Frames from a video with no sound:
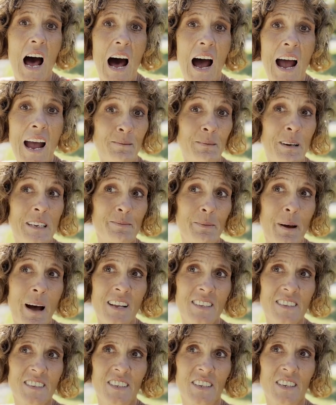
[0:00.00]
I had my
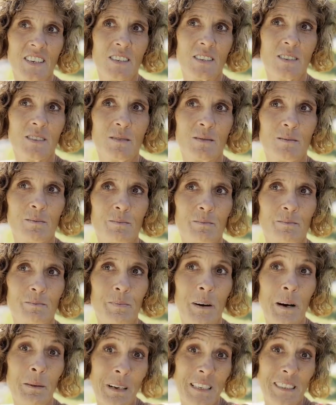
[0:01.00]
sponsor.
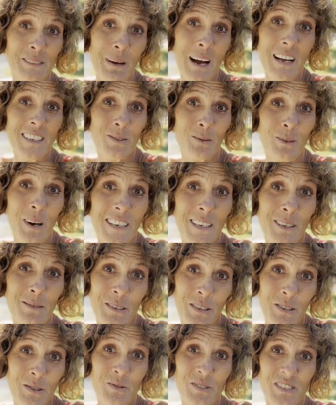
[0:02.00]
Uh-huh. But my sponsor wound
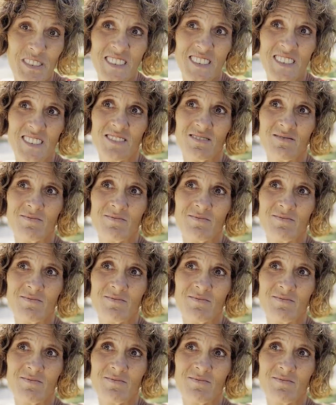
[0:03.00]
up using.